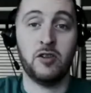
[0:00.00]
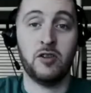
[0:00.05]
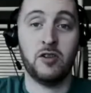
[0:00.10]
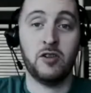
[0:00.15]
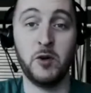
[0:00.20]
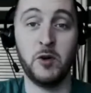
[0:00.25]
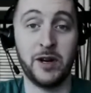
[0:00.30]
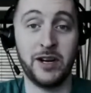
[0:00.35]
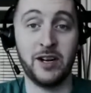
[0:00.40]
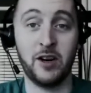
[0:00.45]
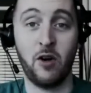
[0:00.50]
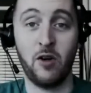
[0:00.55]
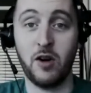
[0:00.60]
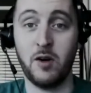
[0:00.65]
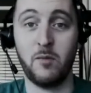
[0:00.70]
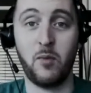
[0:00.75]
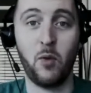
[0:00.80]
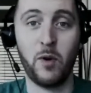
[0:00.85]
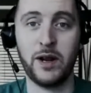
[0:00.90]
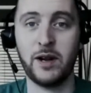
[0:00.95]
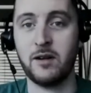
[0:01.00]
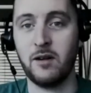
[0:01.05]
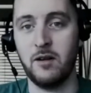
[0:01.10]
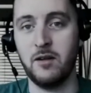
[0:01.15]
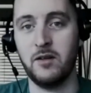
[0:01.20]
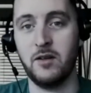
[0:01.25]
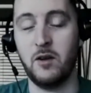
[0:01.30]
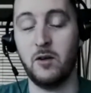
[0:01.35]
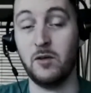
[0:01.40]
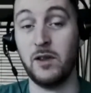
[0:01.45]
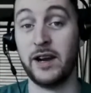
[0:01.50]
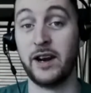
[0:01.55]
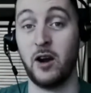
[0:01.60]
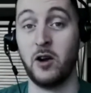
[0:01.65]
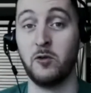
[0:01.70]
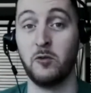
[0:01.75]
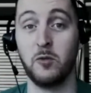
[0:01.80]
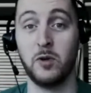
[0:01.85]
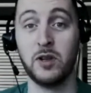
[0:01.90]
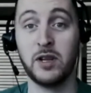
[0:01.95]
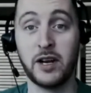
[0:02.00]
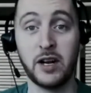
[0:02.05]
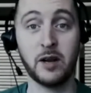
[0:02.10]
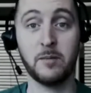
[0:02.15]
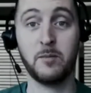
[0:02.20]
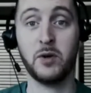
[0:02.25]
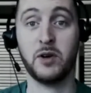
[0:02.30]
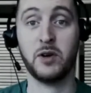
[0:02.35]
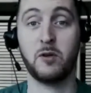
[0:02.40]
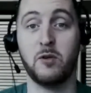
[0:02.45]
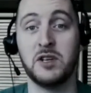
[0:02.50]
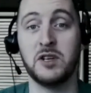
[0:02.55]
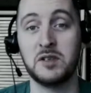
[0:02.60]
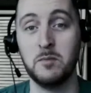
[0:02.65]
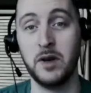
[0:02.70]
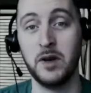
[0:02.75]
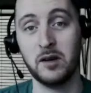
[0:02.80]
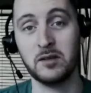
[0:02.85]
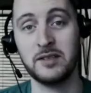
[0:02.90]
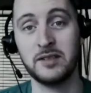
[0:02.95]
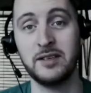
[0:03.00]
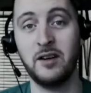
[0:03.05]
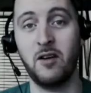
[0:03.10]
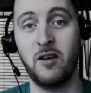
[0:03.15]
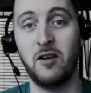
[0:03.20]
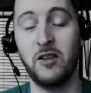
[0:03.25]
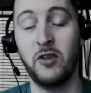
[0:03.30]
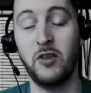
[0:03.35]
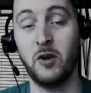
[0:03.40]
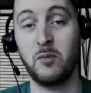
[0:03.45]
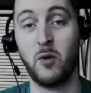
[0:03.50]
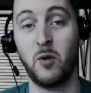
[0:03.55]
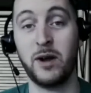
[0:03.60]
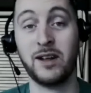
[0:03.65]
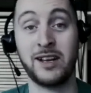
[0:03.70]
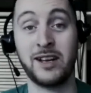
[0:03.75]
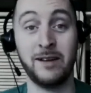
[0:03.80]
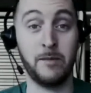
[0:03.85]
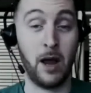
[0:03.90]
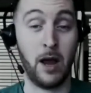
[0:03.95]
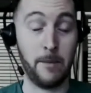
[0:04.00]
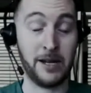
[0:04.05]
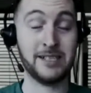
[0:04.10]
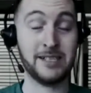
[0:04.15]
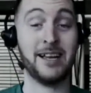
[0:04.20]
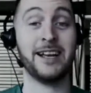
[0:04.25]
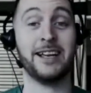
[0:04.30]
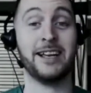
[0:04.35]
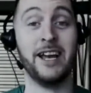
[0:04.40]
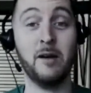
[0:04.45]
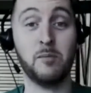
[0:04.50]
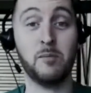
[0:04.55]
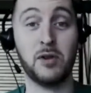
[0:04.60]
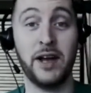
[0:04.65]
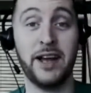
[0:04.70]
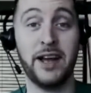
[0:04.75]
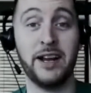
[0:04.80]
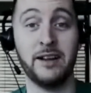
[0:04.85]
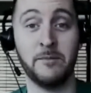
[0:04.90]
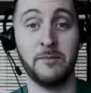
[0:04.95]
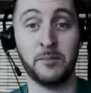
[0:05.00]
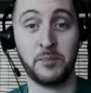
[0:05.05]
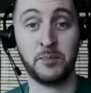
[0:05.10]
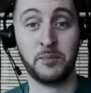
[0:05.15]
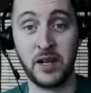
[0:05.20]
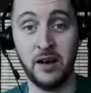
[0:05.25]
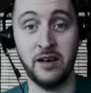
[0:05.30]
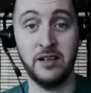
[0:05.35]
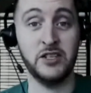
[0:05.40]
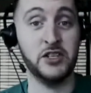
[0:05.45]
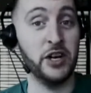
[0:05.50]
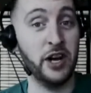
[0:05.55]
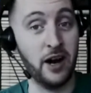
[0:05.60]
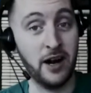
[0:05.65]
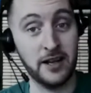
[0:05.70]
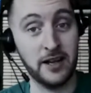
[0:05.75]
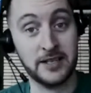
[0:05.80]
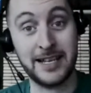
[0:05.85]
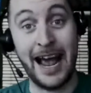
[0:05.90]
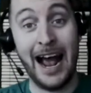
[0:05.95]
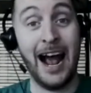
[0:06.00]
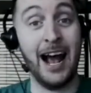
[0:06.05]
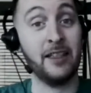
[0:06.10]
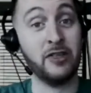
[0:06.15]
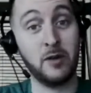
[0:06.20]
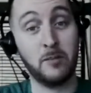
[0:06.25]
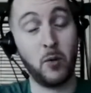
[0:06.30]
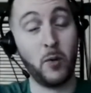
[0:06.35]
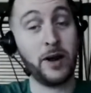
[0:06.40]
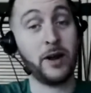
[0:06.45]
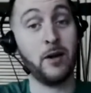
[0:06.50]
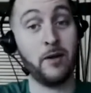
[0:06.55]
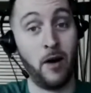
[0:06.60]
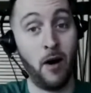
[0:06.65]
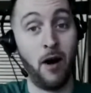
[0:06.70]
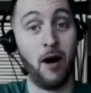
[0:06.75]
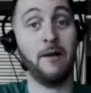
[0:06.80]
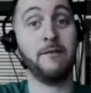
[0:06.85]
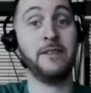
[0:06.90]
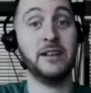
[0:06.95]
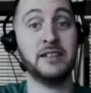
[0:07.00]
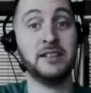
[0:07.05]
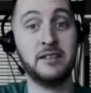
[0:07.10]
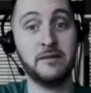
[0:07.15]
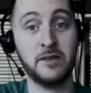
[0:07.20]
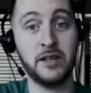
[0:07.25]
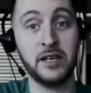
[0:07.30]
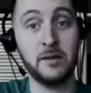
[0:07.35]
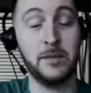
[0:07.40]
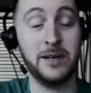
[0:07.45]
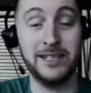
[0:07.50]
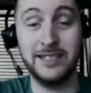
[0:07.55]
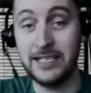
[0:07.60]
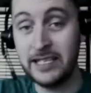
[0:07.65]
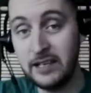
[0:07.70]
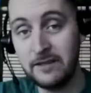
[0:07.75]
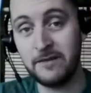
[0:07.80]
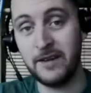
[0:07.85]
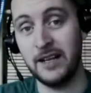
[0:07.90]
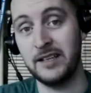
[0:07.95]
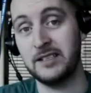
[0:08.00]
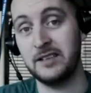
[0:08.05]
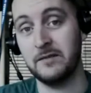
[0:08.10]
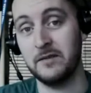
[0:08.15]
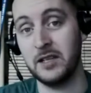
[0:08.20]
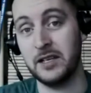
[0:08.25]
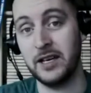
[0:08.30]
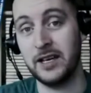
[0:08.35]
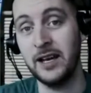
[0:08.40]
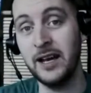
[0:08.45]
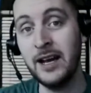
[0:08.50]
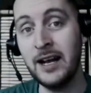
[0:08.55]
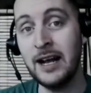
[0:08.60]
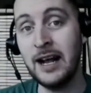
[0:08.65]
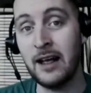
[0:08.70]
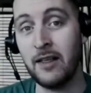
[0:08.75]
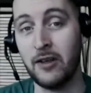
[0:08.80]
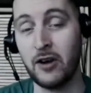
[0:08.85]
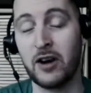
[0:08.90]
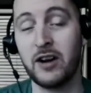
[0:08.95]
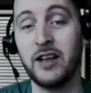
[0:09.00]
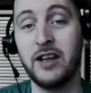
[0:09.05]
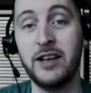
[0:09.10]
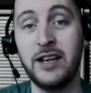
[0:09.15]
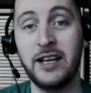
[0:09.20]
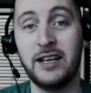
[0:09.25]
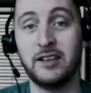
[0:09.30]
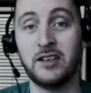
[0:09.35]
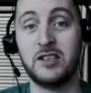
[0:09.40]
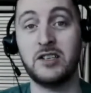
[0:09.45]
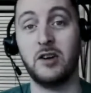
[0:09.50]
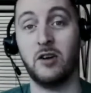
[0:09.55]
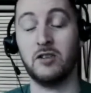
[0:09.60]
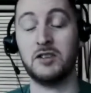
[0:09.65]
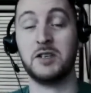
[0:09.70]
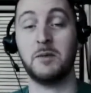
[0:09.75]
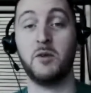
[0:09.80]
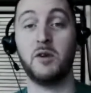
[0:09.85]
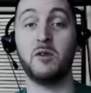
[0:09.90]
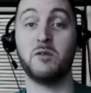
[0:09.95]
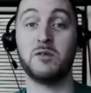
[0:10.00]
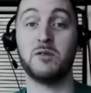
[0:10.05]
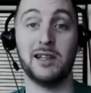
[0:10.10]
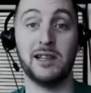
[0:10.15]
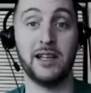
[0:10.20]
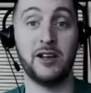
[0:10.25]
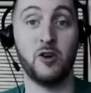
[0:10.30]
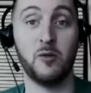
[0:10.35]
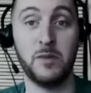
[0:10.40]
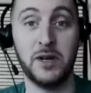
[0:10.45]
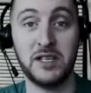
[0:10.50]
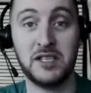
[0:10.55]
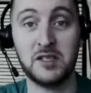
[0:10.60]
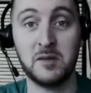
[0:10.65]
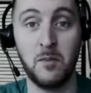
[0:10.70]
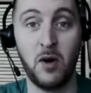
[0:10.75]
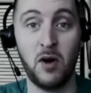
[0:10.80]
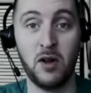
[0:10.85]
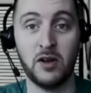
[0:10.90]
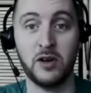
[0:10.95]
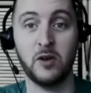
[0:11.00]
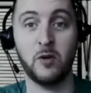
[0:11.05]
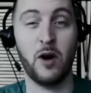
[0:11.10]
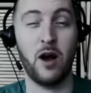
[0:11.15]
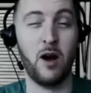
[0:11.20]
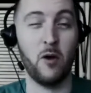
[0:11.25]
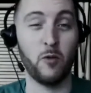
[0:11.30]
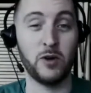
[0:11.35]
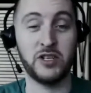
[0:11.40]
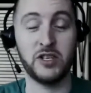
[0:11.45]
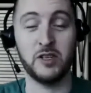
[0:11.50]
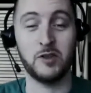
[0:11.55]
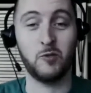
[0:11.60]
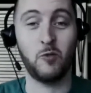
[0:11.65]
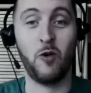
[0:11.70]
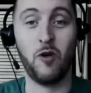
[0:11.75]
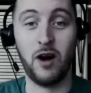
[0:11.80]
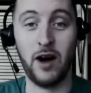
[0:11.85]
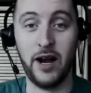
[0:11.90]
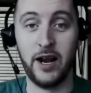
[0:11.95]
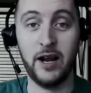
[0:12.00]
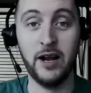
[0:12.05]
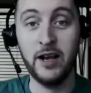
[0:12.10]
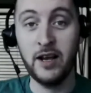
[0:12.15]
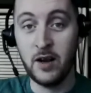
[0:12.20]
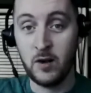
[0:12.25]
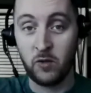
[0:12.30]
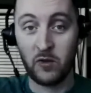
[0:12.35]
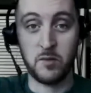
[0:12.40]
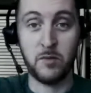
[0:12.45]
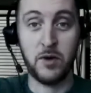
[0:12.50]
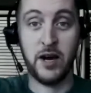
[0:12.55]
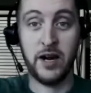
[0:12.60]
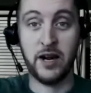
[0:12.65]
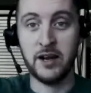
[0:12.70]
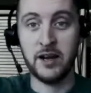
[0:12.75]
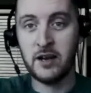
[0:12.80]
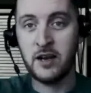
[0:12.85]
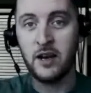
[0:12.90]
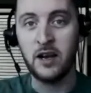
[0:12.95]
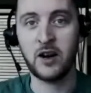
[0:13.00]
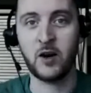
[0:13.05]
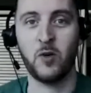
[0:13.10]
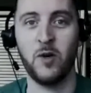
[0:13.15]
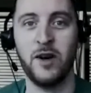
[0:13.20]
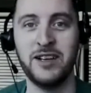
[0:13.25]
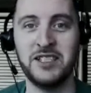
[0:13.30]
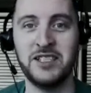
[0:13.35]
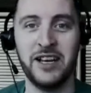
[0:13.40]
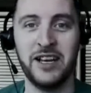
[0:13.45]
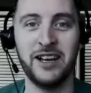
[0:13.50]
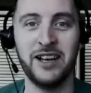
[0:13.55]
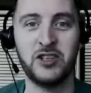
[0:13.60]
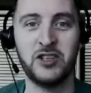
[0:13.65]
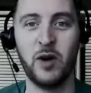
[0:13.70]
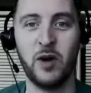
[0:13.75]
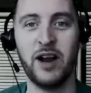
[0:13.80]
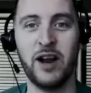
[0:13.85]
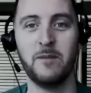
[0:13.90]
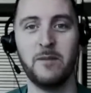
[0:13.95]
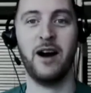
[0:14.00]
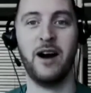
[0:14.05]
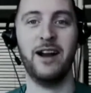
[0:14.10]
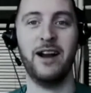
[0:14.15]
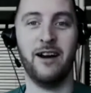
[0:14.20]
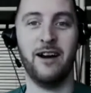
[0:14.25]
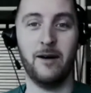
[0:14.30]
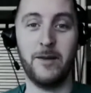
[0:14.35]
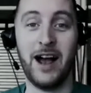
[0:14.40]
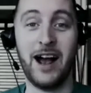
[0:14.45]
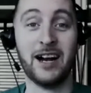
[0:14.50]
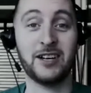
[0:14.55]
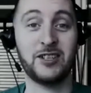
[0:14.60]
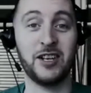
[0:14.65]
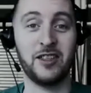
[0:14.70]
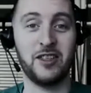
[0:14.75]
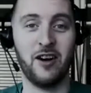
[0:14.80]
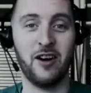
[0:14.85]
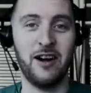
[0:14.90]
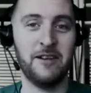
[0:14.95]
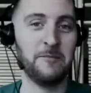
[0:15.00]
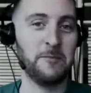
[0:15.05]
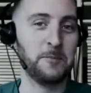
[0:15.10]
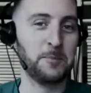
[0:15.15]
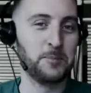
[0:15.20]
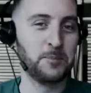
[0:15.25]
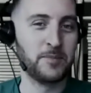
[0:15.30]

someone who can guard a point guard though. Like, are you really going to put Khris Middleton on their point? Because I get playing Giannis at the point guard offensively, but defensively they're going to need to start someone who's a little bit smaller, which is why with my crazy trade mind, I actually thought,